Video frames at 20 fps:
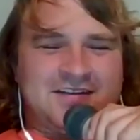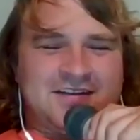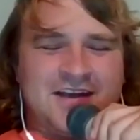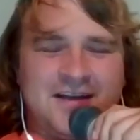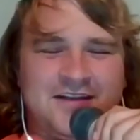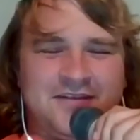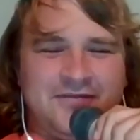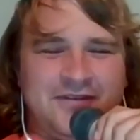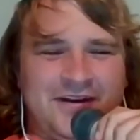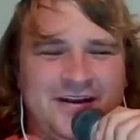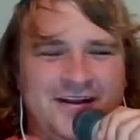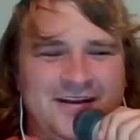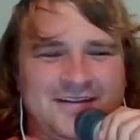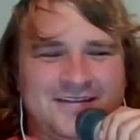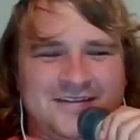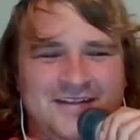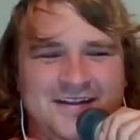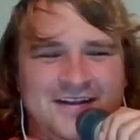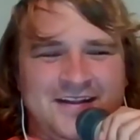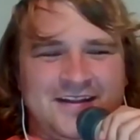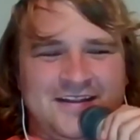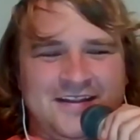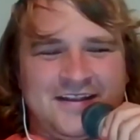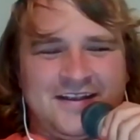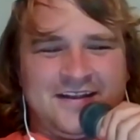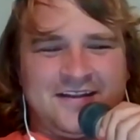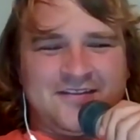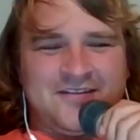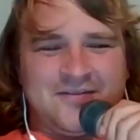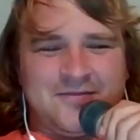kind of funny to see that
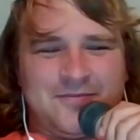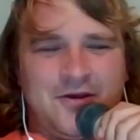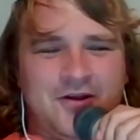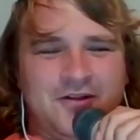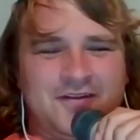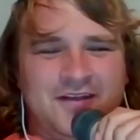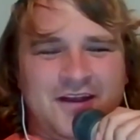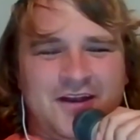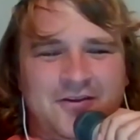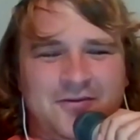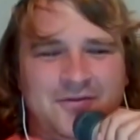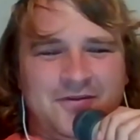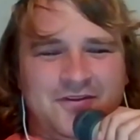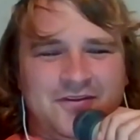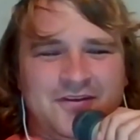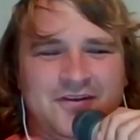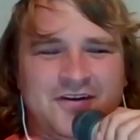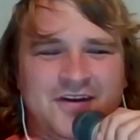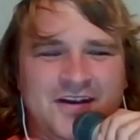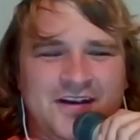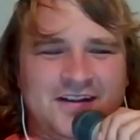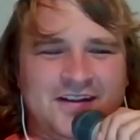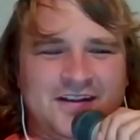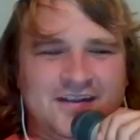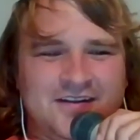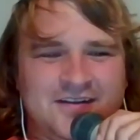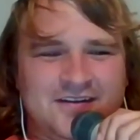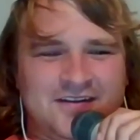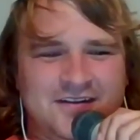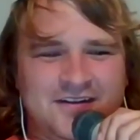thing in small town Missouri,
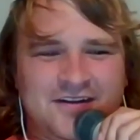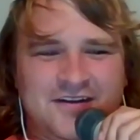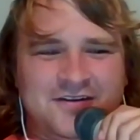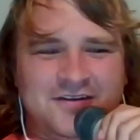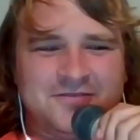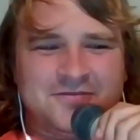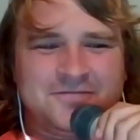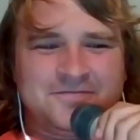you know?